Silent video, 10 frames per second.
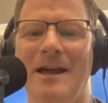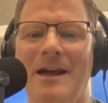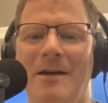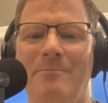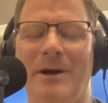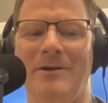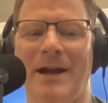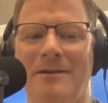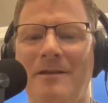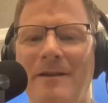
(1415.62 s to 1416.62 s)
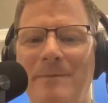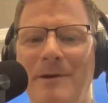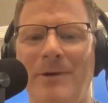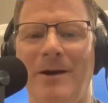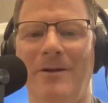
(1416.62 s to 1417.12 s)
but you're not sleeping
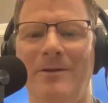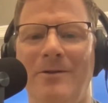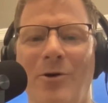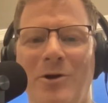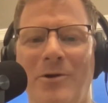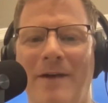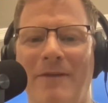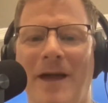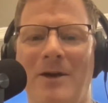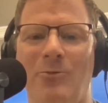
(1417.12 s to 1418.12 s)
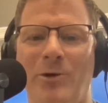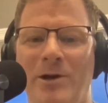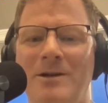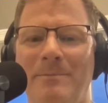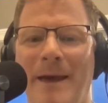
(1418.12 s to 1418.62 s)
well, or you have a lot of
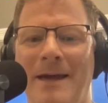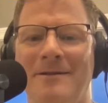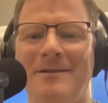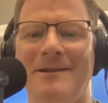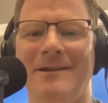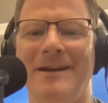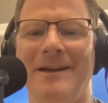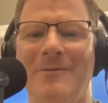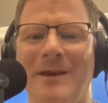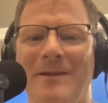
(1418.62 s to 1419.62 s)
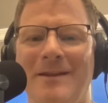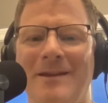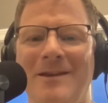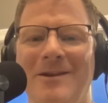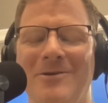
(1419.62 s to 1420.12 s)
work demands that
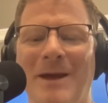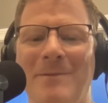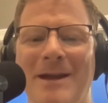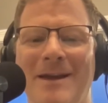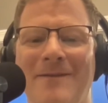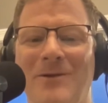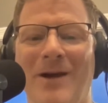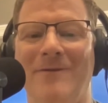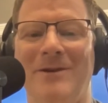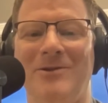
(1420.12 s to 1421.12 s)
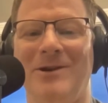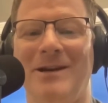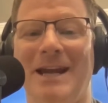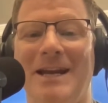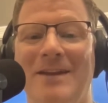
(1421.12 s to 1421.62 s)
maybe if you have untreated
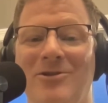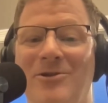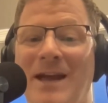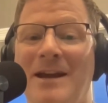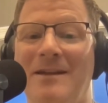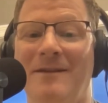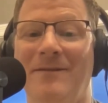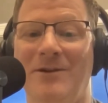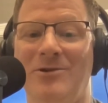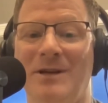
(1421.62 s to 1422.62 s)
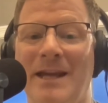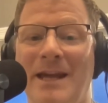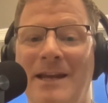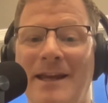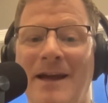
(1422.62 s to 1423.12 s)
ADHD, you're not as efficient in
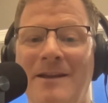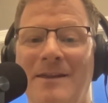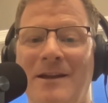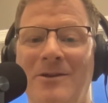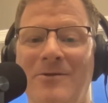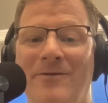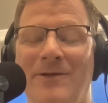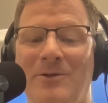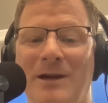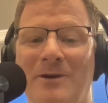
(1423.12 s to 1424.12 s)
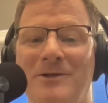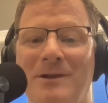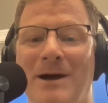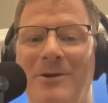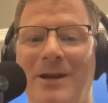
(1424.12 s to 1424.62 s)
getting done, then you feel guilty
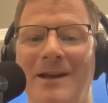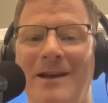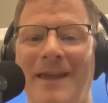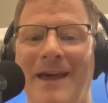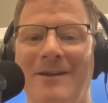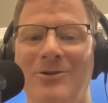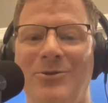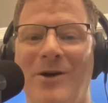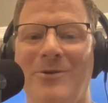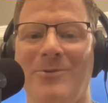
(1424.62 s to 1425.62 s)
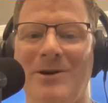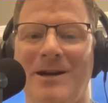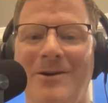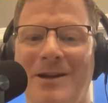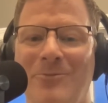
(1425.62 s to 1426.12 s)
about getting that 2-hour
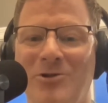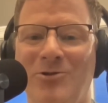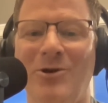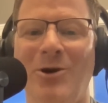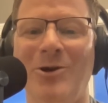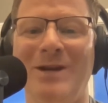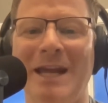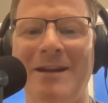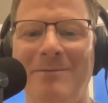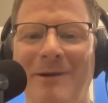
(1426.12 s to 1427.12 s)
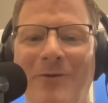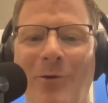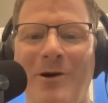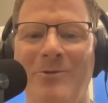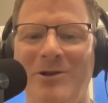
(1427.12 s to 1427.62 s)
workout in, which you needed
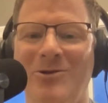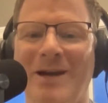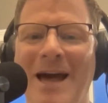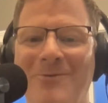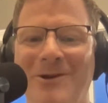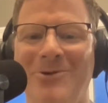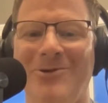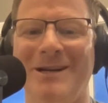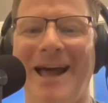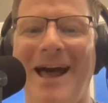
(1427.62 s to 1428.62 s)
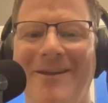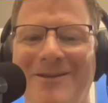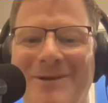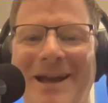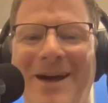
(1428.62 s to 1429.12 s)
before, which you got when you were in college,
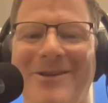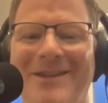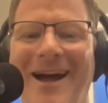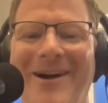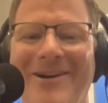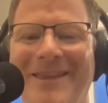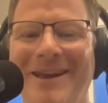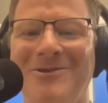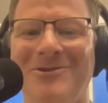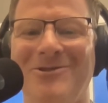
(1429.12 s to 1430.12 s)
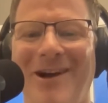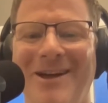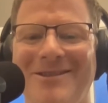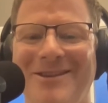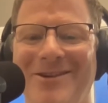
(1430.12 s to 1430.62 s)
but now it's hard. And then you're
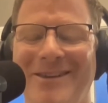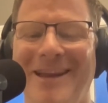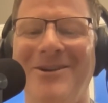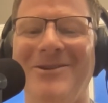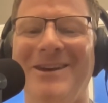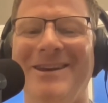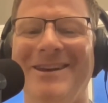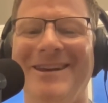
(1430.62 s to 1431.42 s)
stressed, and now you're eating,